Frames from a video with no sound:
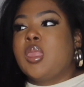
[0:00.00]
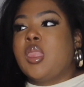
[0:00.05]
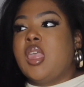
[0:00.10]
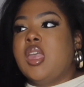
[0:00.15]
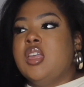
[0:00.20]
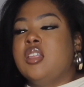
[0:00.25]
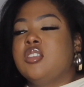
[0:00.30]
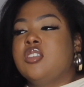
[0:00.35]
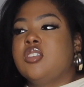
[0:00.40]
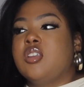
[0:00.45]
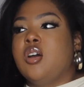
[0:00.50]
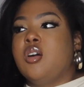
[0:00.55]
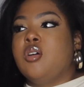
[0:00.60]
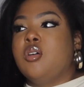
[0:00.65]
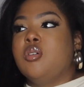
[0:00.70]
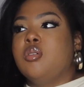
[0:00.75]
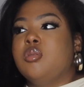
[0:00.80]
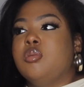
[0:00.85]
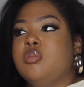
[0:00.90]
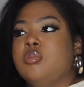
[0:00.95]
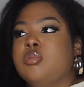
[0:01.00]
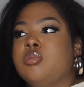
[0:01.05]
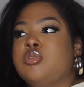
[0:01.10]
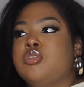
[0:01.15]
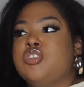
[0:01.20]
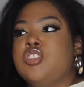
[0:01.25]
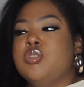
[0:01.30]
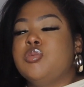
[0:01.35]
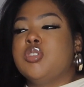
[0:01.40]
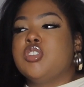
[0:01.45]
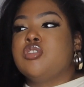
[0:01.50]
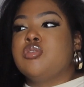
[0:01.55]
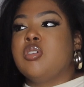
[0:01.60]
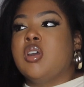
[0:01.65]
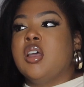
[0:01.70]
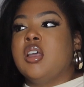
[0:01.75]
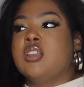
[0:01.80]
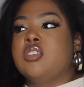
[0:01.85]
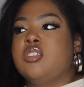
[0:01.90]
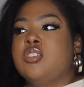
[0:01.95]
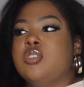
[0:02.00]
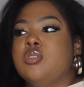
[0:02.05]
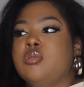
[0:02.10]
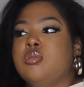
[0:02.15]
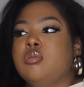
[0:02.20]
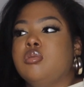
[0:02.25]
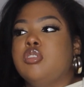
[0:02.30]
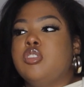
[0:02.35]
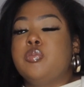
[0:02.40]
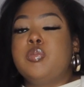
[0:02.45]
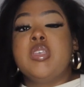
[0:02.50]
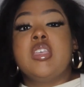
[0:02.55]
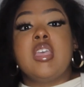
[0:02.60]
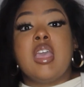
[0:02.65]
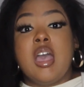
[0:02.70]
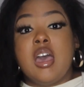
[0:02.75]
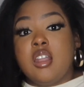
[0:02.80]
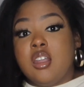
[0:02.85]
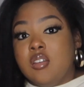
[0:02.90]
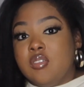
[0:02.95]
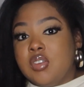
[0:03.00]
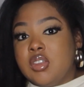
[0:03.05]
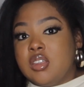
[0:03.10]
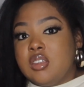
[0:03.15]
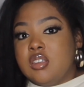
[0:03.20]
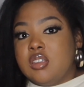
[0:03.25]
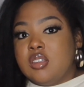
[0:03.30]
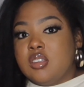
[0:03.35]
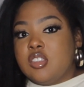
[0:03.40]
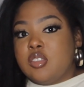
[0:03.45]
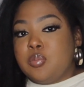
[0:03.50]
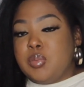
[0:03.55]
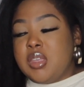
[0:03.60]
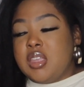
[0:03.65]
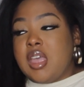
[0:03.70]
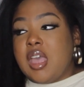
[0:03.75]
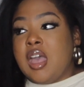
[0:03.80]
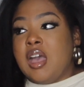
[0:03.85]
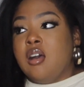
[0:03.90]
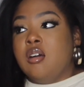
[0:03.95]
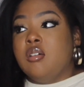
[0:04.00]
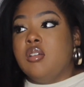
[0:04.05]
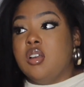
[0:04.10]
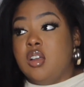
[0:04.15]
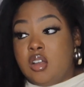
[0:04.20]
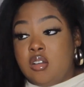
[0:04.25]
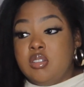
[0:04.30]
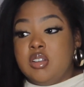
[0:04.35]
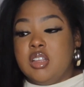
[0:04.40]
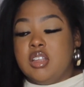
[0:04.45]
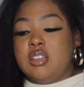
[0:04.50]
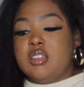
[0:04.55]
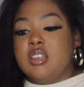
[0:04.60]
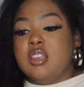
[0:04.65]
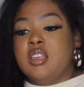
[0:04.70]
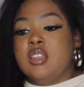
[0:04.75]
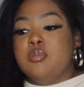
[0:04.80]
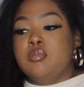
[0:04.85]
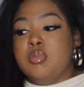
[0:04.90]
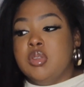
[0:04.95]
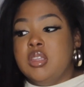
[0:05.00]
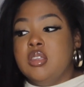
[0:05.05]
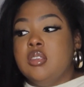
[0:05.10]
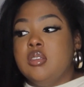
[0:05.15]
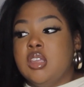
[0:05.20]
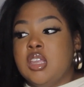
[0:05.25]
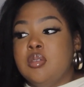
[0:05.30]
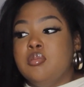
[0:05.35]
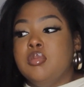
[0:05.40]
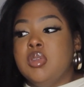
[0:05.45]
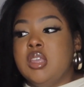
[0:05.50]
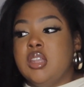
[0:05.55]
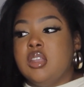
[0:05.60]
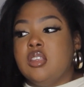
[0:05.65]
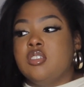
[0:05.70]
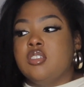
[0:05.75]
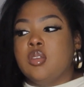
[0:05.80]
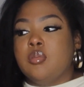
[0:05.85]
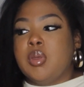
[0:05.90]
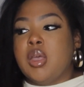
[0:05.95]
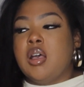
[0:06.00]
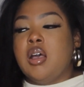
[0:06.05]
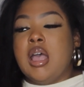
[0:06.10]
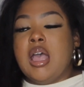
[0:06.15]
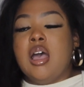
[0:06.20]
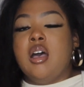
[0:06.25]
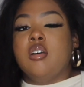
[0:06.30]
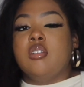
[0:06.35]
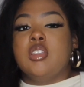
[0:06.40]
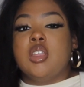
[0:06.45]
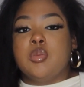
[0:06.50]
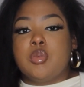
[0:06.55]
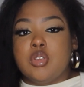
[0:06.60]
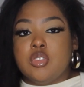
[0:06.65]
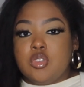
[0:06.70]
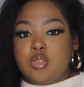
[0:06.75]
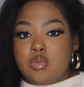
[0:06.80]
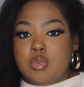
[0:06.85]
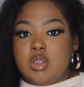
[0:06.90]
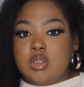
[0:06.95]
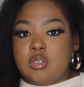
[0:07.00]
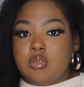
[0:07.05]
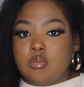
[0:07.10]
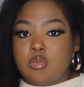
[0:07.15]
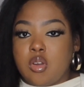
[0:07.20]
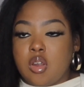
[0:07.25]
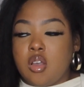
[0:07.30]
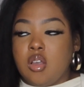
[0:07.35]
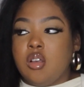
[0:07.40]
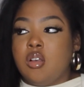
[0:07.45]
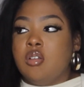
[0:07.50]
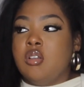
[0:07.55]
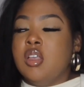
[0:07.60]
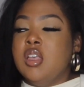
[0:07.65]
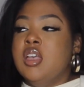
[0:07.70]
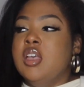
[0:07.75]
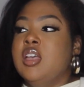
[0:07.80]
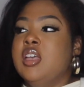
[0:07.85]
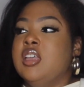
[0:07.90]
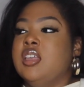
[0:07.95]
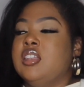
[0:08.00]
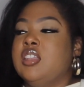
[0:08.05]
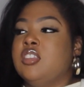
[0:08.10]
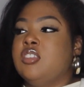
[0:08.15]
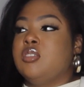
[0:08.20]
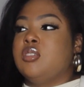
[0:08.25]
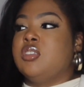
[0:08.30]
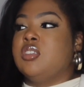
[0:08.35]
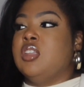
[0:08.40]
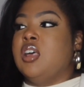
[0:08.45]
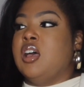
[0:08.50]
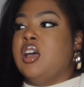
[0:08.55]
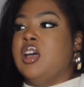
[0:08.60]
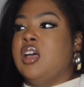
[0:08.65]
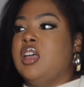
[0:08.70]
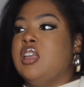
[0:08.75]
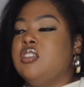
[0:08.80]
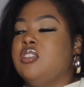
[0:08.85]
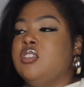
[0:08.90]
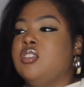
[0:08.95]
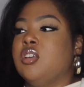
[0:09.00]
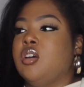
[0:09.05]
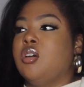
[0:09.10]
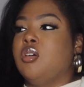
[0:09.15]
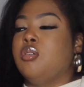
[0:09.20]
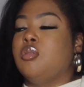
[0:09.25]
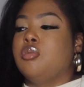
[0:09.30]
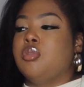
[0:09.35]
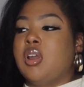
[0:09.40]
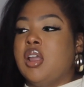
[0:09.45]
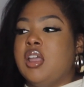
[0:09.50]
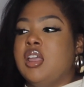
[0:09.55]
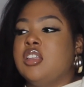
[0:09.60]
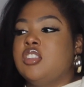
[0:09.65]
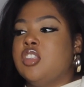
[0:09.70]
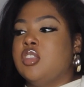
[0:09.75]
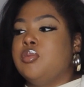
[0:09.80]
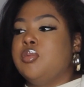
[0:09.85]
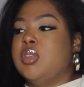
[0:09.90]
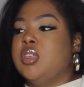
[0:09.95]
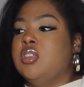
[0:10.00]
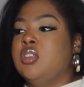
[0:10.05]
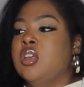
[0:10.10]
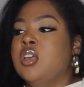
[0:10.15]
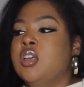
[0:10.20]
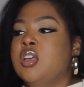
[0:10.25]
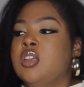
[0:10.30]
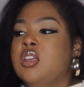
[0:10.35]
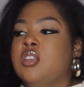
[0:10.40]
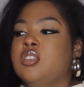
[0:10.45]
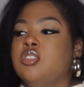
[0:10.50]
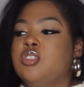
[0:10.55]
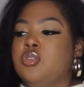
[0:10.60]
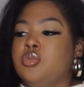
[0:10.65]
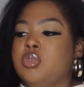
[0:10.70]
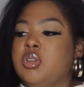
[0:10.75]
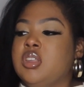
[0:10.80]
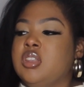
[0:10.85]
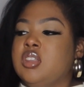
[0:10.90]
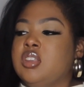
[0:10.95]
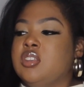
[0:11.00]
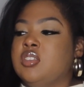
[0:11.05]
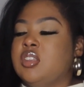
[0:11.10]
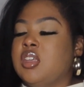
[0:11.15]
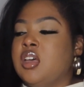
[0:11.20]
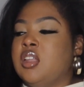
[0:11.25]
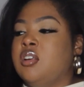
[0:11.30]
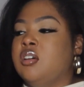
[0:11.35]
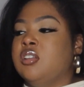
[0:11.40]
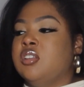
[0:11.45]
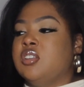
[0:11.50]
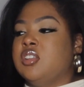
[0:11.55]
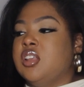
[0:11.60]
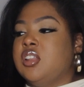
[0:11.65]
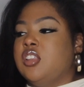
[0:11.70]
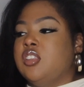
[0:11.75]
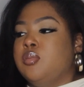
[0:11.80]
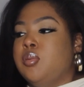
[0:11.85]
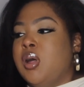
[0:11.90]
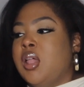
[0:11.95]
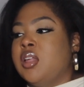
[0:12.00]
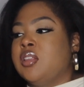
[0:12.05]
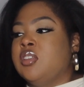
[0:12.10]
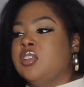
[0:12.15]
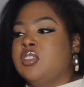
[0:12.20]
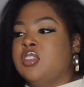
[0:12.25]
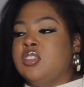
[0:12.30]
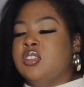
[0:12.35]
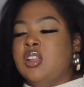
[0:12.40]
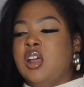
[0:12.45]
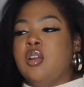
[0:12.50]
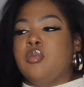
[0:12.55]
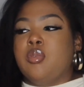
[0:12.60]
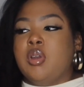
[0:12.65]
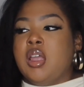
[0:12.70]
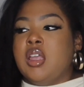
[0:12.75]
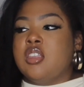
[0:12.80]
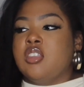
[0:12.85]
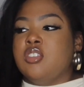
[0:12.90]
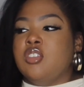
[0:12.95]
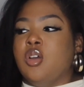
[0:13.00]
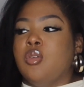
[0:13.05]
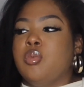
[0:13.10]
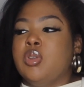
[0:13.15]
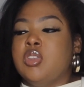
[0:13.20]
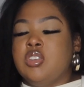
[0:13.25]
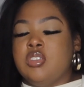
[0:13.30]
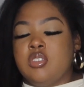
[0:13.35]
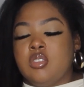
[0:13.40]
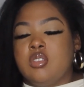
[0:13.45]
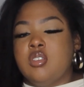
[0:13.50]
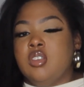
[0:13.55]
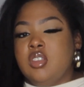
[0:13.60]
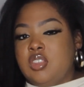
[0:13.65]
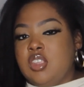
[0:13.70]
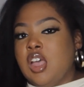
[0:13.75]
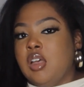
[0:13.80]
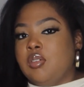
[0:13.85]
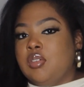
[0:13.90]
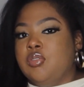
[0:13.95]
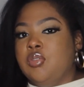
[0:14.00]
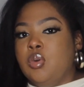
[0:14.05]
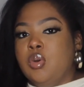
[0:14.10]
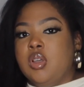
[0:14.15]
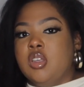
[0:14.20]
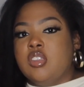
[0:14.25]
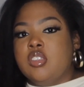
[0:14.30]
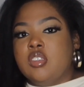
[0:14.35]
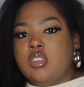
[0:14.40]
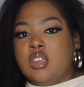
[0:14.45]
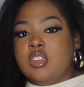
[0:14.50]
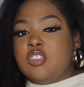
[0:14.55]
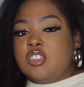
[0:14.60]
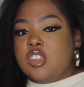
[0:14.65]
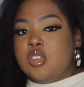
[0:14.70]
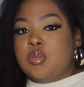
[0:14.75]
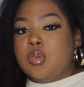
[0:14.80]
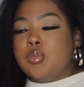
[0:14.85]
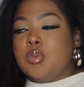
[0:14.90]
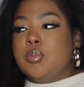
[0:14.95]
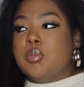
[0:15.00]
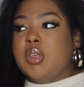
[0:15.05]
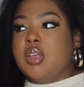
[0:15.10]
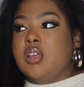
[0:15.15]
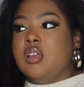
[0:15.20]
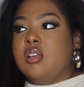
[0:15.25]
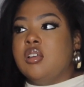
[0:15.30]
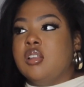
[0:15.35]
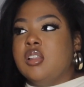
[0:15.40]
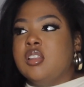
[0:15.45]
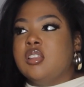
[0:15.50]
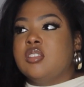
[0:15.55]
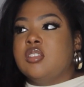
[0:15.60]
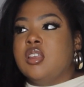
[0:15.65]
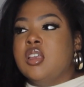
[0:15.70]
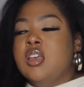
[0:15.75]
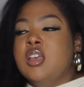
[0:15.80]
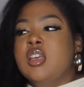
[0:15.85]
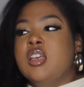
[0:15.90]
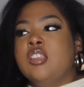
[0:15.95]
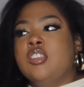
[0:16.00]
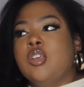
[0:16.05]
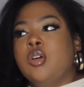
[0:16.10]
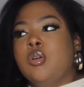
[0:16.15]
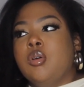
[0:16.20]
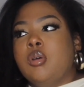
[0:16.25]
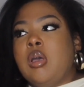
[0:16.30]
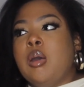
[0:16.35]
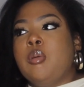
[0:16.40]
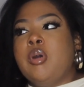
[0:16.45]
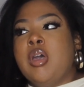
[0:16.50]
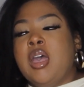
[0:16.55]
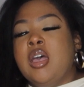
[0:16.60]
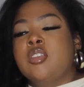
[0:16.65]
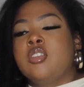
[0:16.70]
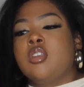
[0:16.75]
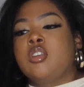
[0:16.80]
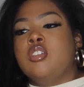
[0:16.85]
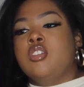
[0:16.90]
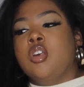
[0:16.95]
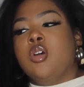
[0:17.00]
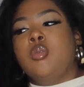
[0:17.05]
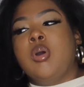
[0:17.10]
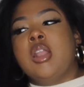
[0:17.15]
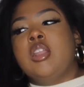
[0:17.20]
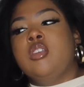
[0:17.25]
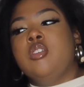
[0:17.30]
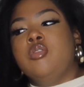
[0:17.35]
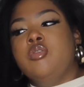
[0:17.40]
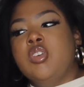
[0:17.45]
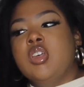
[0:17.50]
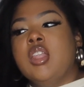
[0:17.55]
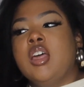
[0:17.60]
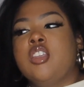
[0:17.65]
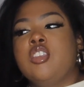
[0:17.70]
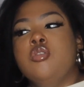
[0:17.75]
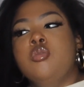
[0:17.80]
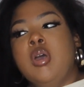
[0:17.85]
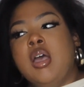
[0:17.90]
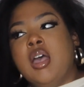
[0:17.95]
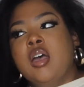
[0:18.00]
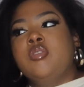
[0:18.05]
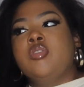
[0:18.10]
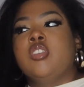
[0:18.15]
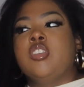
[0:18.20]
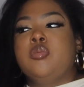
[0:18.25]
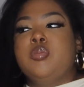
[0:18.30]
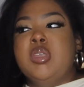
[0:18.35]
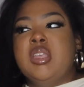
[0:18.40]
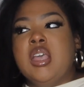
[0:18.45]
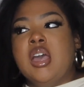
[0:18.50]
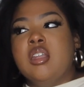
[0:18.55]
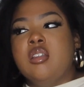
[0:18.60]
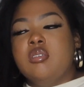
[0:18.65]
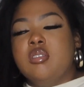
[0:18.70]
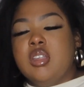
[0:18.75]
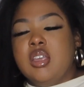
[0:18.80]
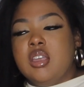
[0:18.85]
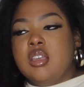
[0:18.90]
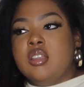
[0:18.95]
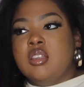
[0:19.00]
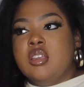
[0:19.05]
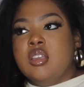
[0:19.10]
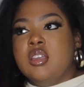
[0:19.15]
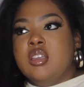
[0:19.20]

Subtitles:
And so she would try to speak out on it in meetings about how they were doing wrong. This is not, right to be doing this. I don't understand these politics. Is not right, which is good to have a voice. And she would rebel. And so I would ask her, why do you feel like you have to speak out on that?